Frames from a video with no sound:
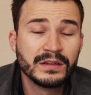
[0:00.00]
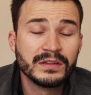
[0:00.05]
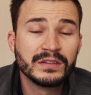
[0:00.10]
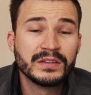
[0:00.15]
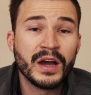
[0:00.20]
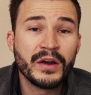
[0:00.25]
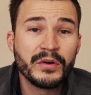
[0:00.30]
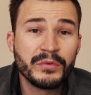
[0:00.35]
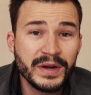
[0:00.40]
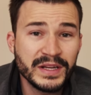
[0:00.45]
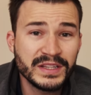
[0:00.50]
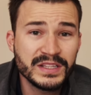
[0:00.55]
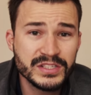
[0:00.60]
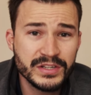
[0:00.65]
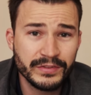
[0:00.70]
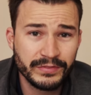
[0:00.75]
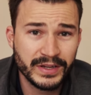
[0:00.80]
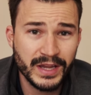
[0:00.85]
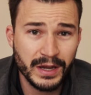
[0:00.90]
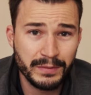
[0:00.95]
Directors
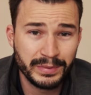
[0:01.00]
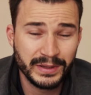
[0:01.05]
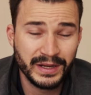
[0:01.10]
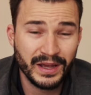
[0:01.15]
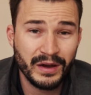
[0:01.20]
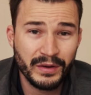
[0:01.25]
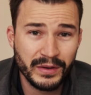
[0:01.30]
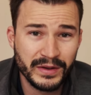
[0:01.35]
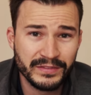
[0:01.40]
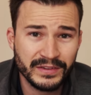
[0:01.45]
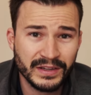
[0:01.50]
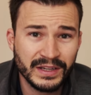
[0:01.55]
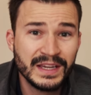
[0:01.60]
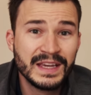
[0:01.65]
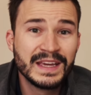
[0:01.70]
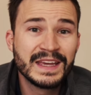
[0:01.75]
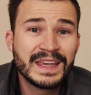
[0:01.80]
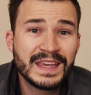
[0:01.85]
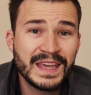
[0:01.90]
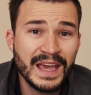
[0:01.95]
of a company, however,
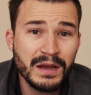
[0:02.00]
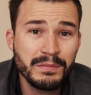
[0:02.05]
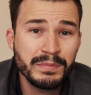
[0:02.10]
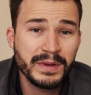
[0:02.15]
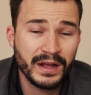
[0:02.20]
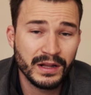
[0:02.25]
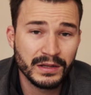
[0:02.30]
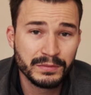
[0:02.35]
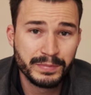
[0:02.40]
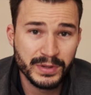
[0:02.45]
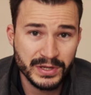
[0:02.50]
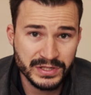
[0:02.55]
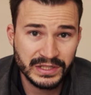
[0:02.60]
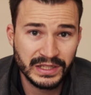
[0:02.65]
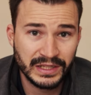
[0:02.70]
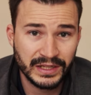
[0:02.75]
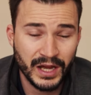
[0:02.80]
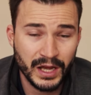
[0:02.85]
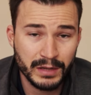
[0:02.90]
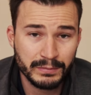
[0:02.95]
can be held
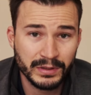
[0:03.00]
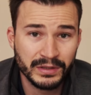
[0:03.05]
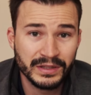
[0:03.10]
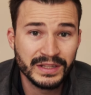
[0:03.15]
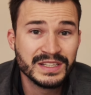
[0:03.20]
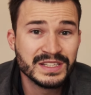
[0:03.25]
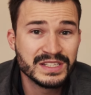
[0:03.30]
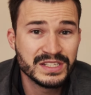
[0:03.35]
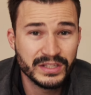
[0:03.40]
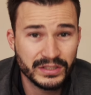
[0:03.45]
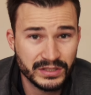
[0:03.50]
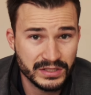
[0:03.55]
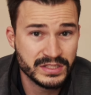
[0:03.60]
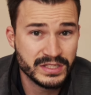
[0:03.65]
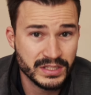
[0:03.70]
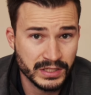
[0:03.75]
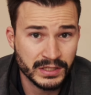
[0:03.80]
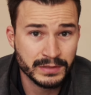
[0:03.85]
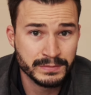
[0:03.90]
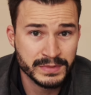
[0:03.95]
personally liable in certain
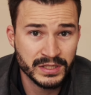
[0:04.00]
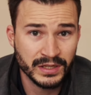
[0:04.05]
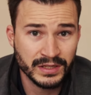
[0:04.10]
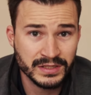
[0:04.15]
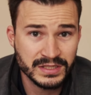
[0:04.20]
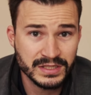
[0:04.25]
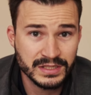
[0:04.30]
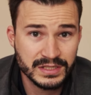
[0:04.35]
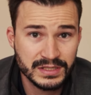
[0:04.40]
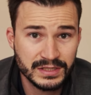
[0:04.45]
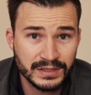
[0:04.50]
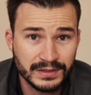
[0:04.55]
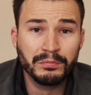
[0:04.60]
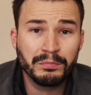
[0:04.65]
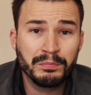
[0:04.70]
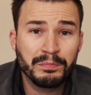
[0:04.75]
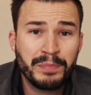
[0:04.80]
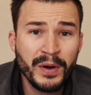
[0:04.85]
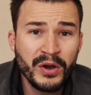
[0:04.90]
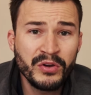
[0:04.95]
circumstances.
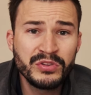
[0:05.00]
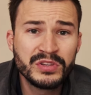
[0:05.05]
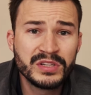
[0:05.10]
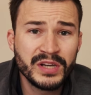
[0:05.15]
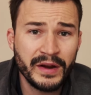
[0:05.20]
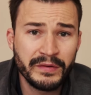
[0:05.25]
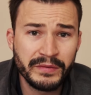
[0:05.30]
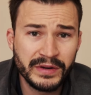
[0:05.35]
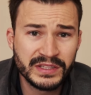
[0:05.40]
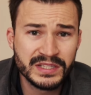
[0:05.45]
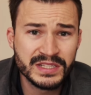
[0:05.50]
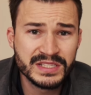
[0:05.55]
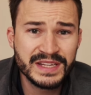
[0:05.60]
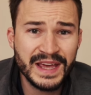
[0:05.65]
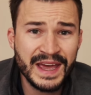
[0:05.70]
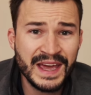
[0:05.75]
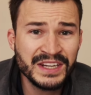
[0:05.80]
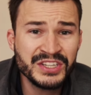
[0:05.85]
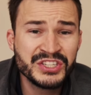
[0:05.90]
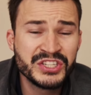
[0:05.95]
Both directors
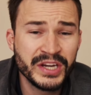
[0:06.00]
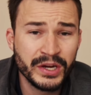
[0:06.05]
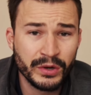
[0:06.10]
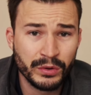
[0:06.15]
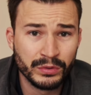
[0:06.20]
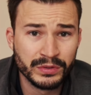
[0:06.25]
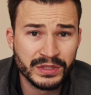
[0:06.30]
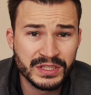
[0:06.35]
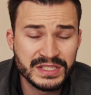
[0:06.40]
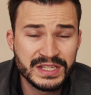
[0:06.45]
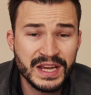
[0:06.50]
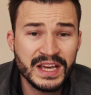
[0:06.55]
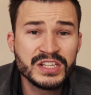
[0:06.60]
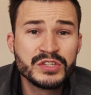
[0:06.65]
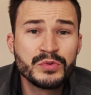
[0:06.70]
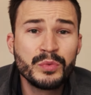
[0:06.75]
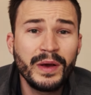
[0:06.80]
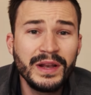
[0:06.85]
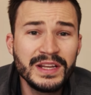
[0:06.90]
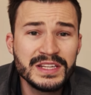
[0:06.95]
and shareholders,
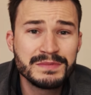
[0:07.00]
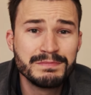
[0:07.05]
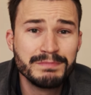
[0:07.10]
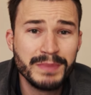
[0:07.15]
as well as